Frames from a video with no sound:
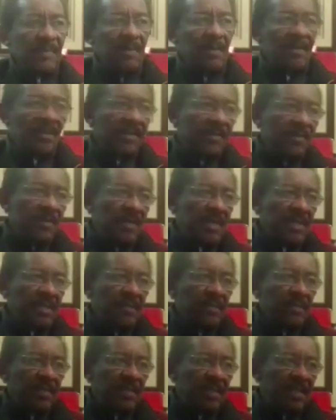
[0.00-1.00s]
and
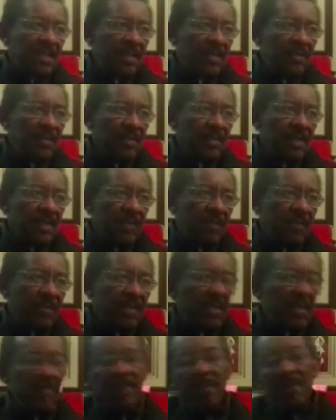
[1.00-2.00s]
otherwise. But now we have
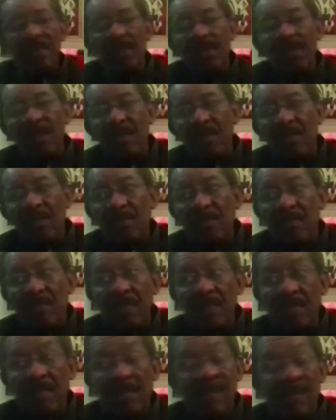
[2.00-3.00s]
we're having this other new
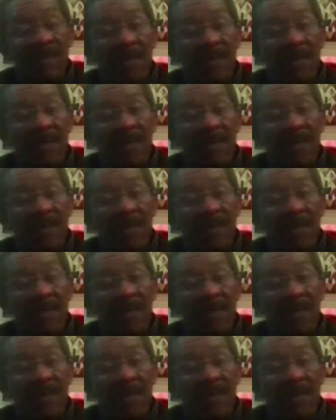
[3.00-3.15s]
thing that